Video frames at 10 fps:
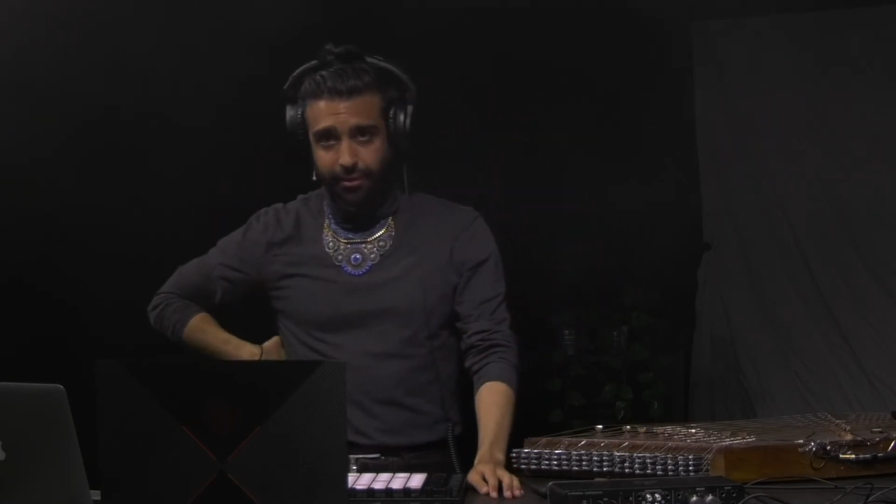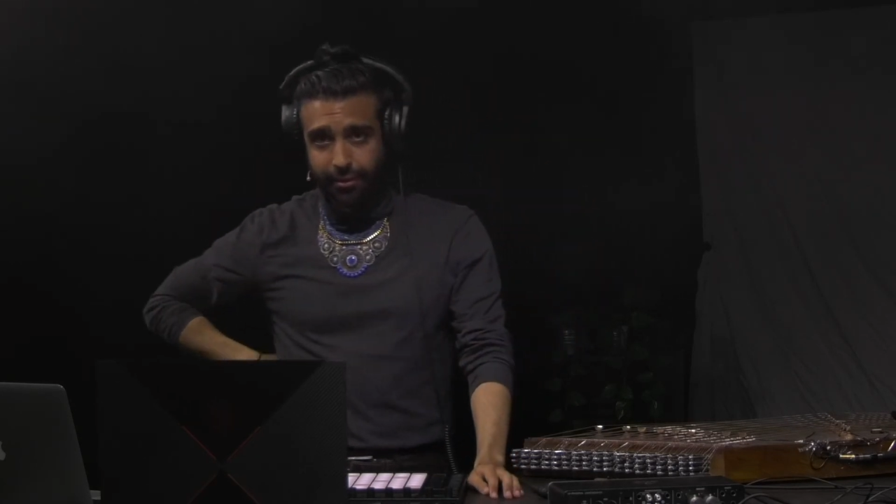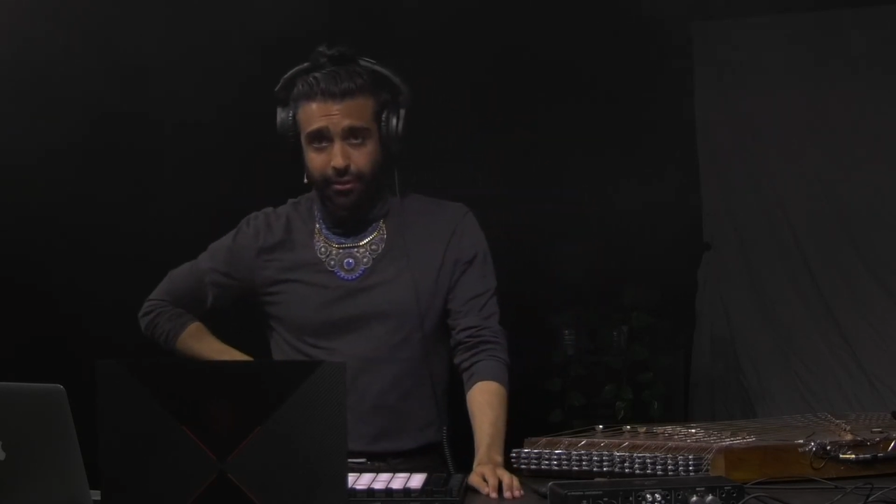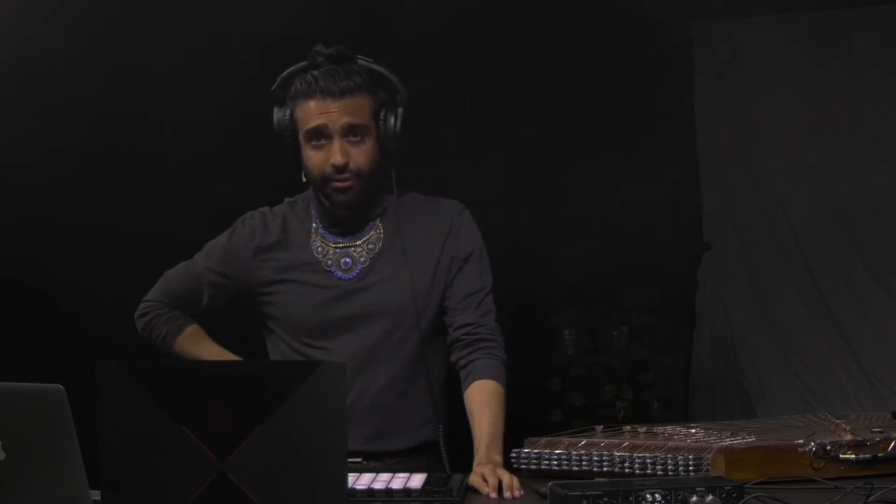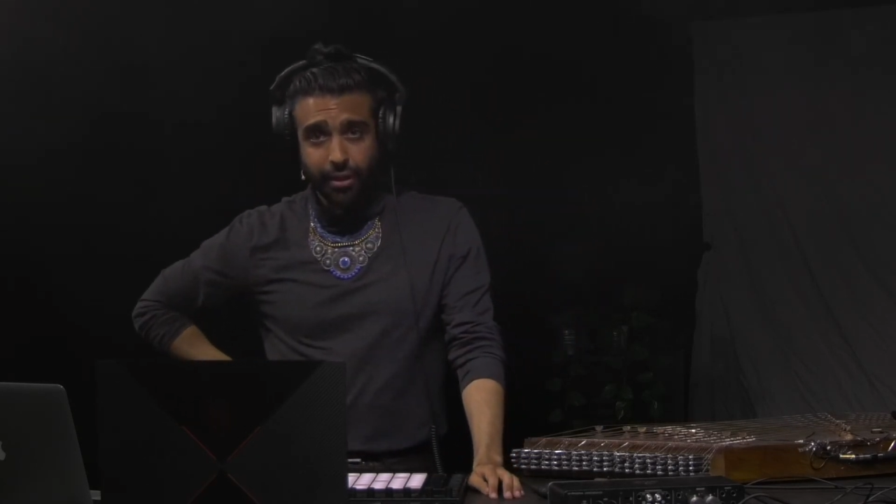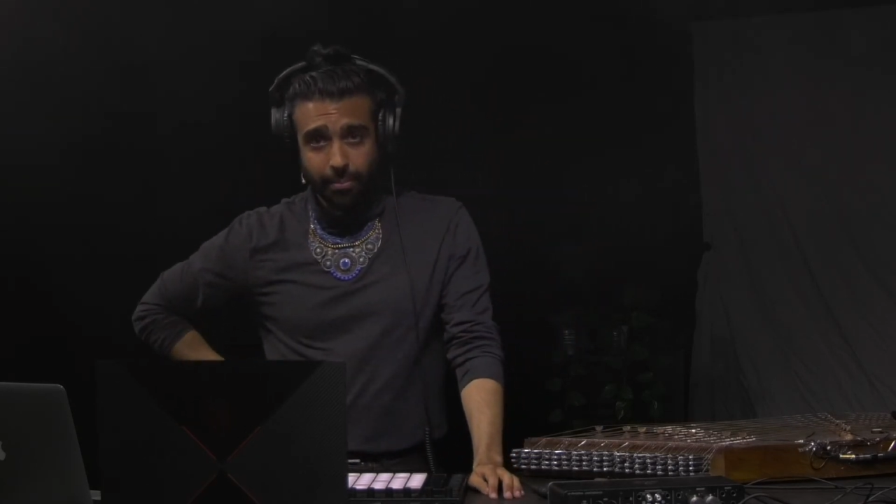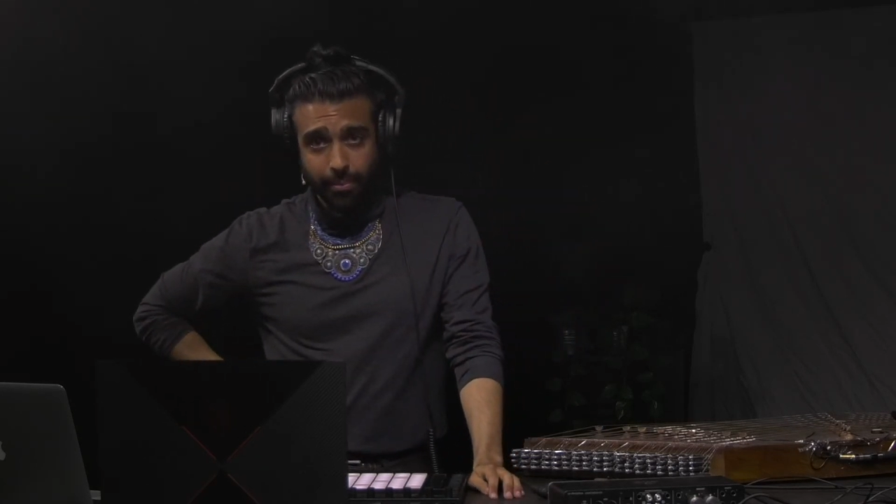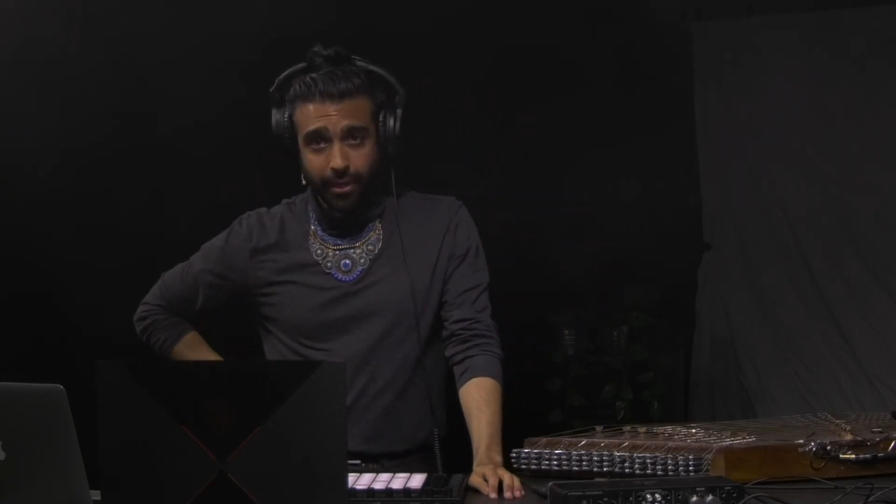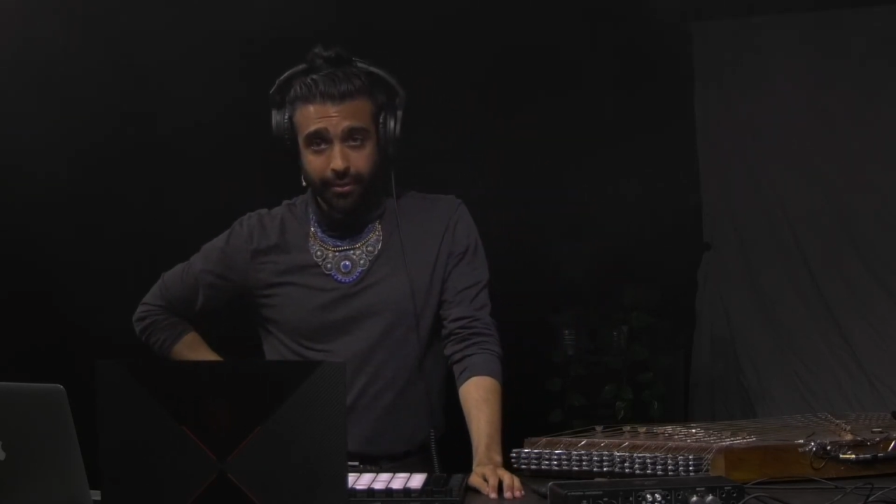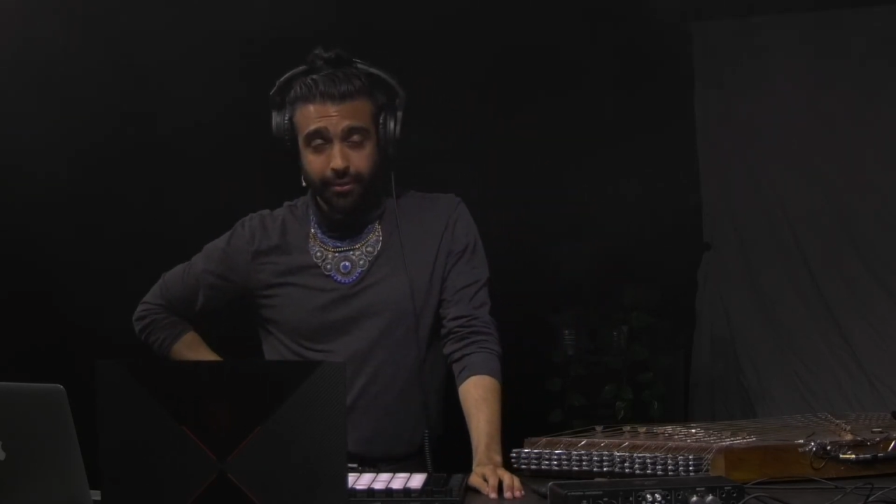the sub
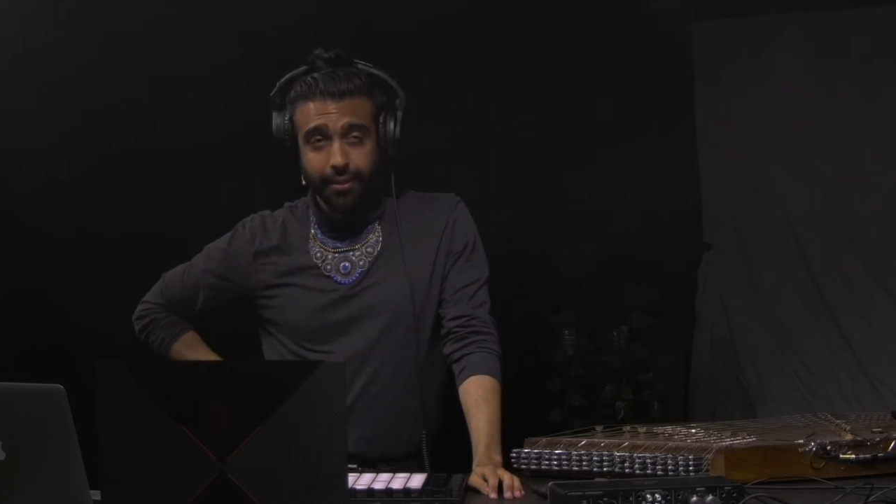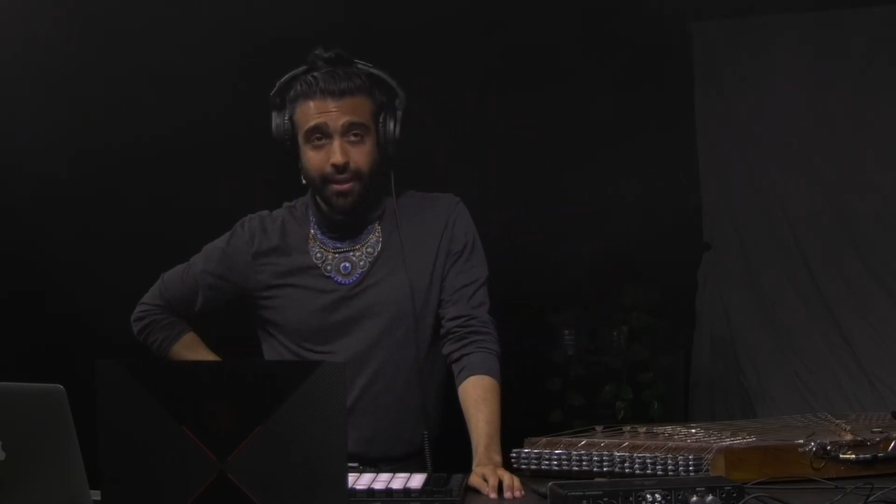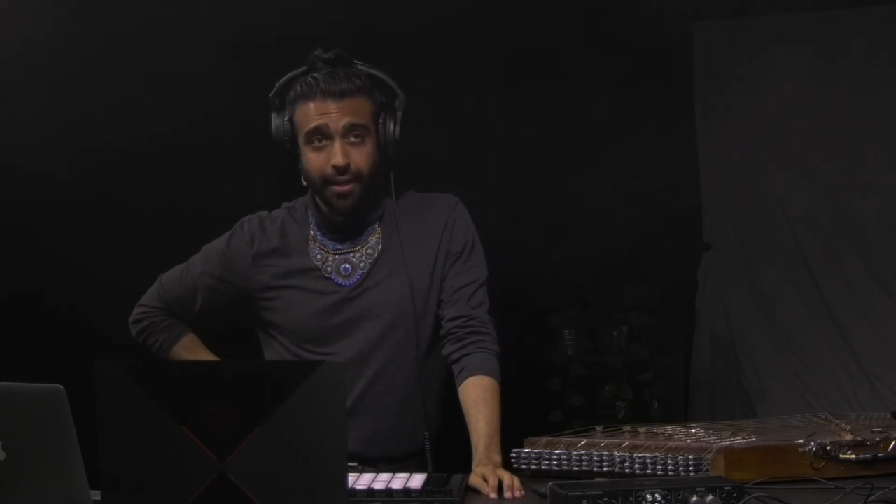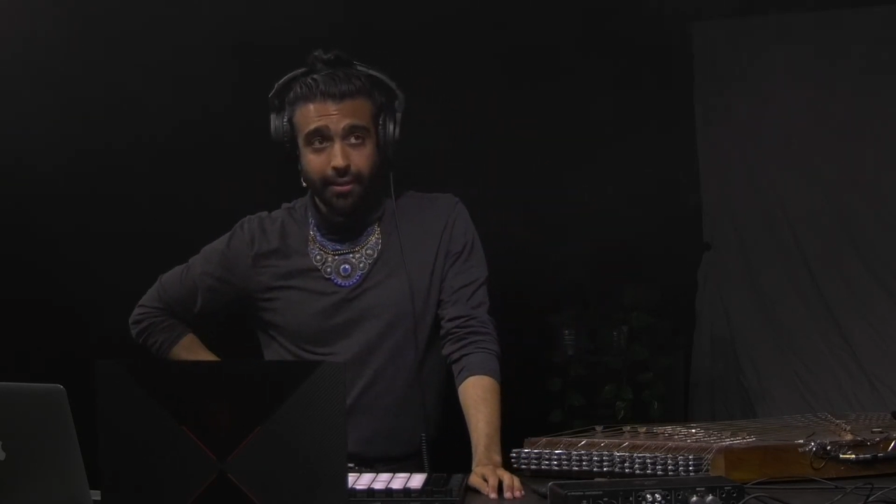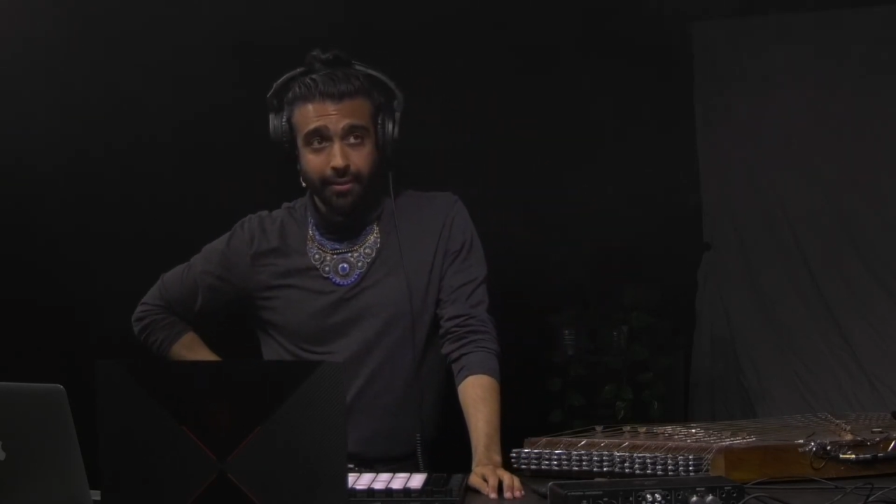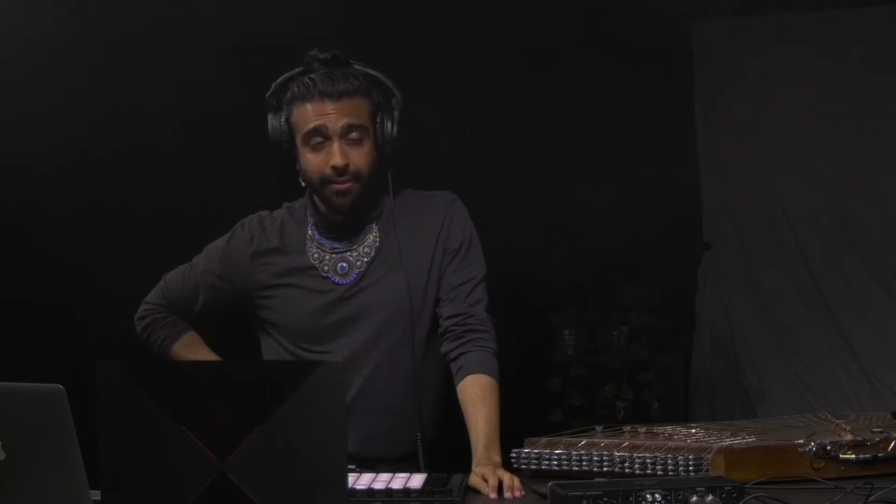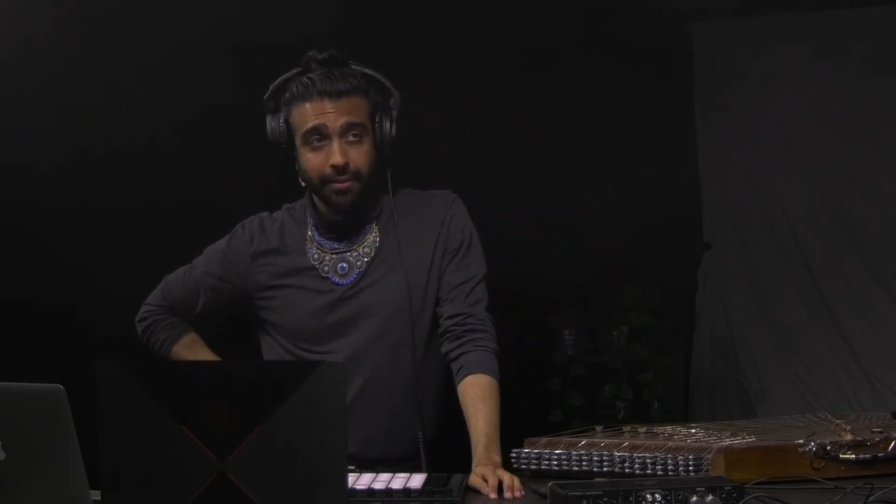bass, and